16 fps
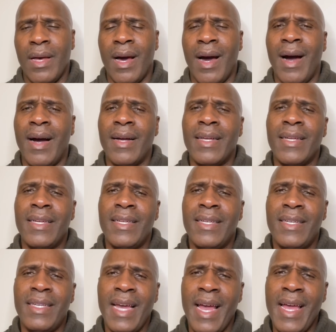a
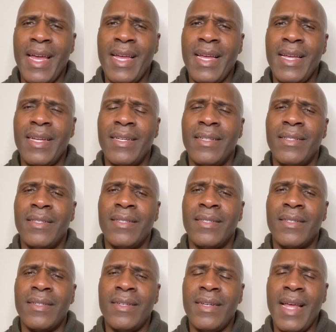gay
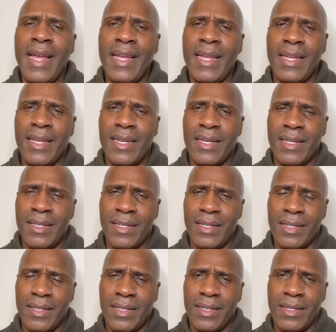snake.
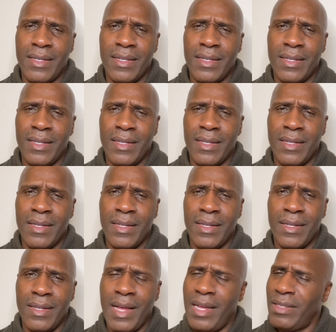
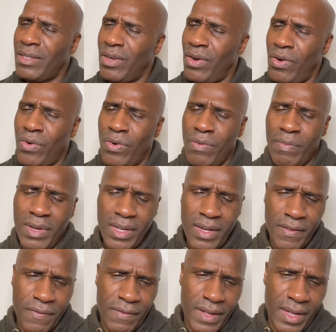That's
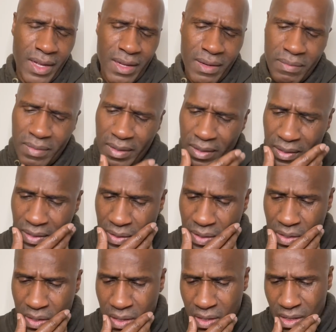cold-blooded, fam.
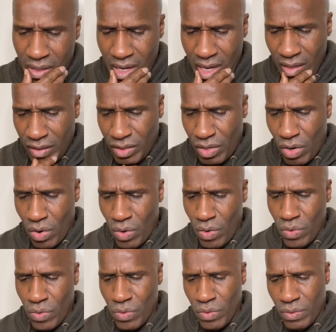That's
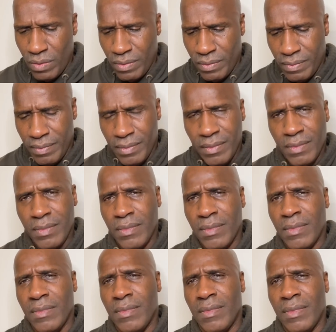cold.
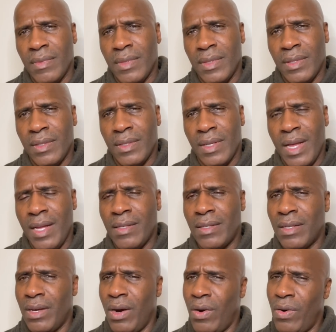That's
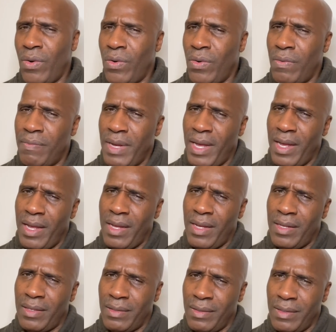cold,
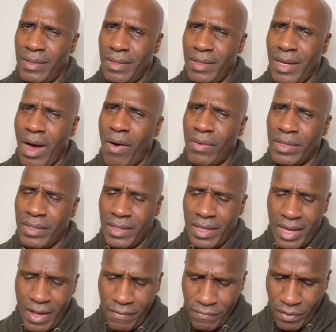man. Call his
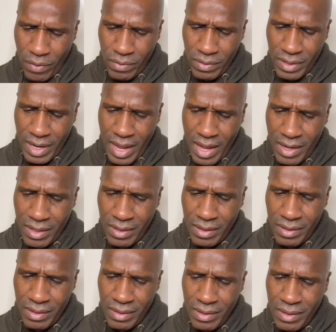kinfolk that.
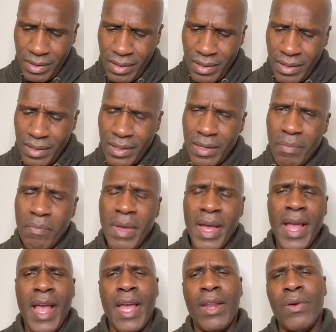The
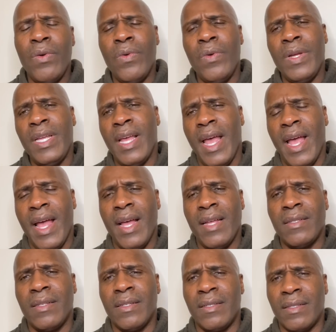man who he
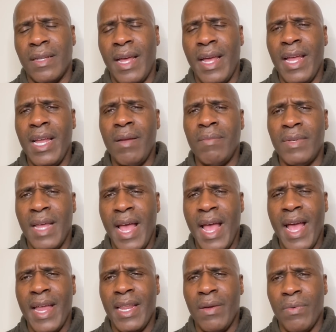has the same
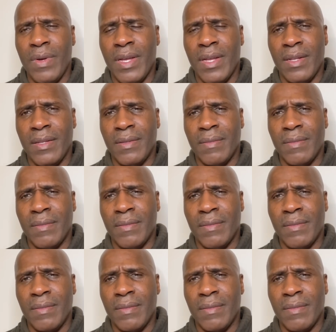daddy with.